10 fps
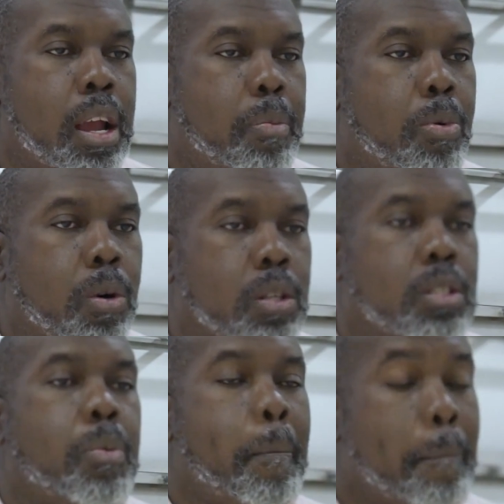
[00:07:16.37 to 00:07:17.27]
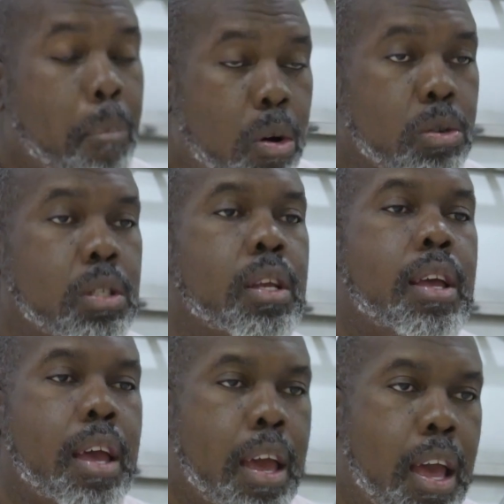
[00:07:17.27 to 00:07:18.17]
airports,
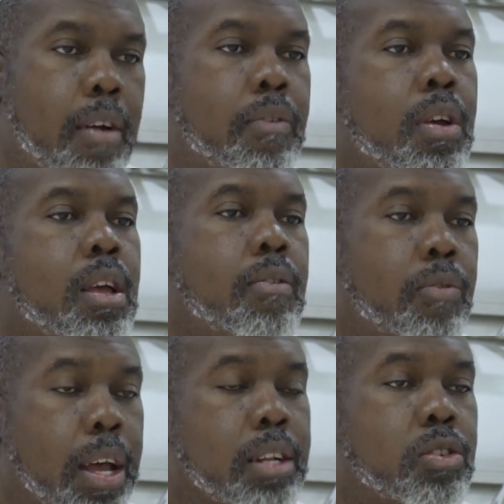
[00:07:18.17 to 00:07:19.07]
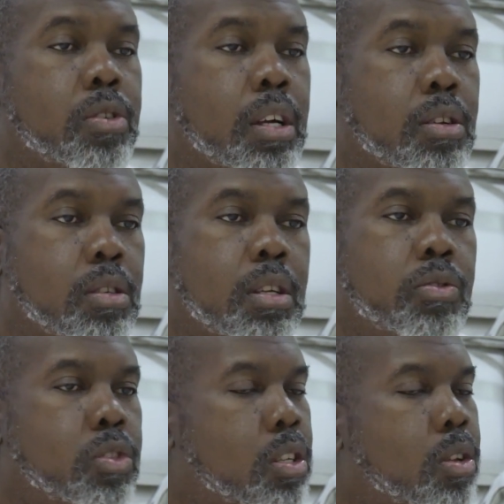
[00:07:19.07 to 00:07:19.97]
have flight instructors.
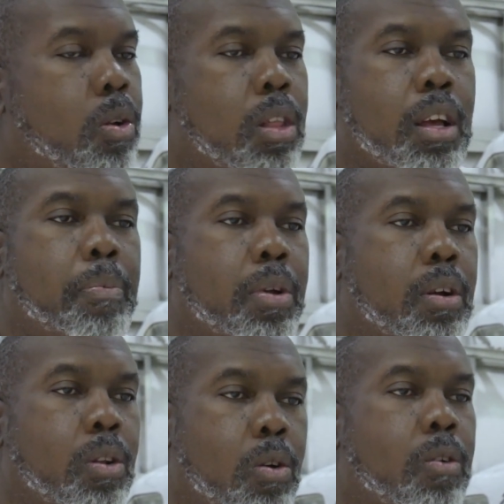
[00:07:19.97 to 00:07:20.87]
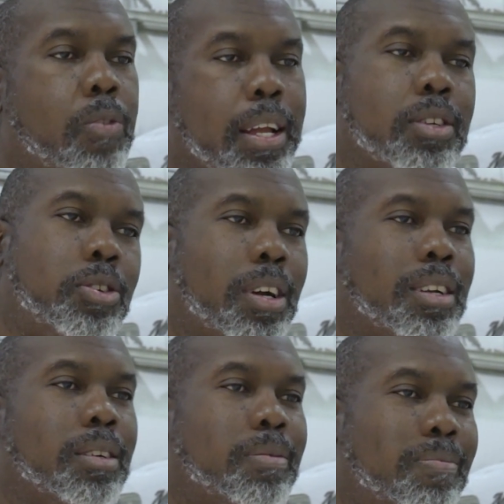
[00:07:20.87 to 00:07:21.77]
Just go look up your local flight instructor.